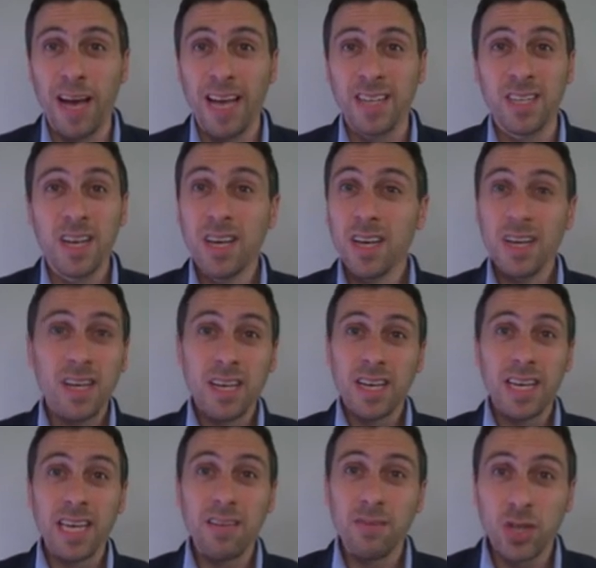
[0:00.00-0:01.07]
And
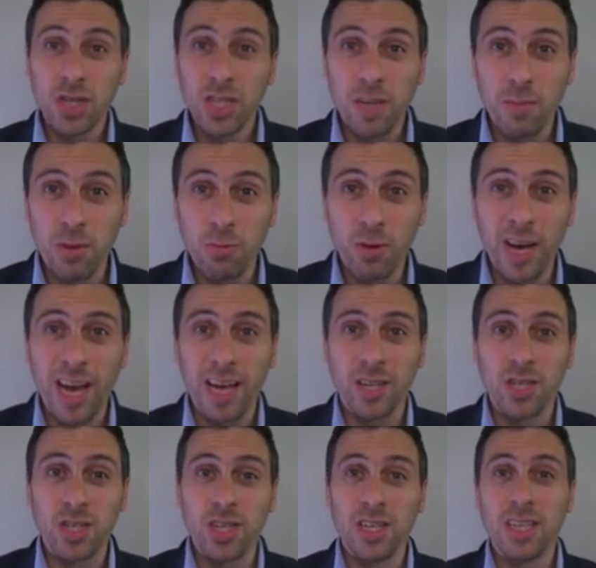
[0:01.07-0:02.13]
even just some of the
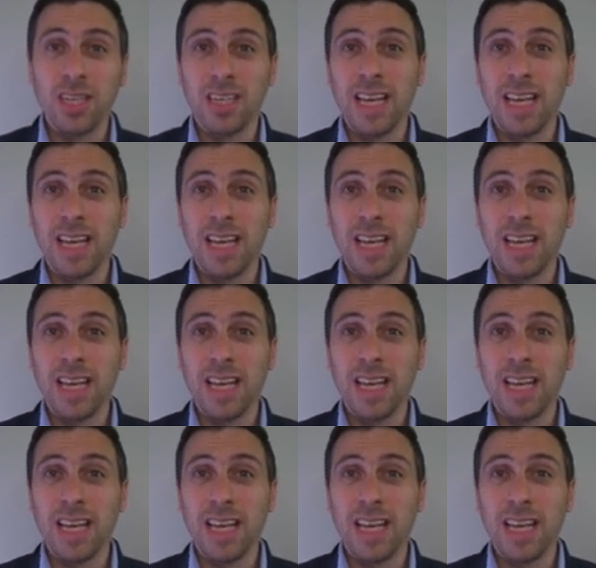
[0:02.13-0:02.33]
reaction